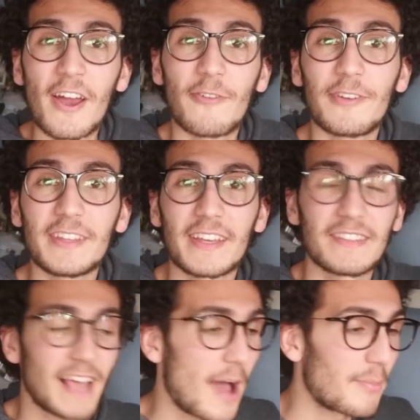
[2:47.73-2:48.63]
thing
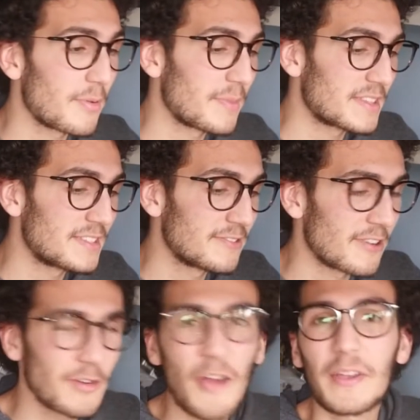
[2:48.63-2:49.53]
can happen, but
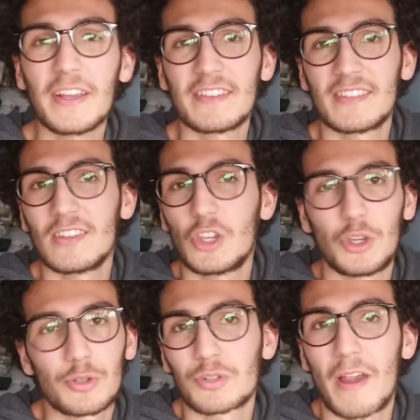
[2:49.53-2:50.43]
Ferrari is in a
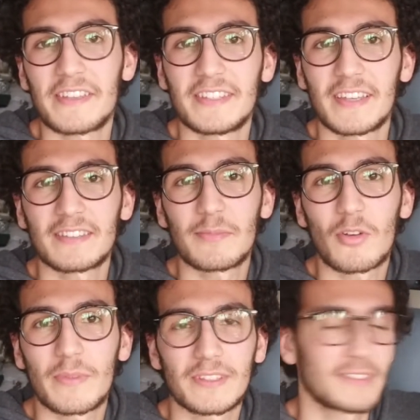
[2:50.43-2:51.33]
huge crisis at the
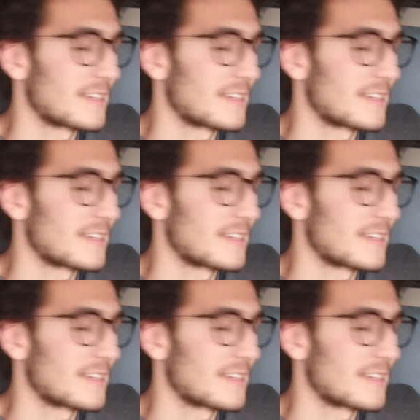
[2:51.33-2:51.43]
moment.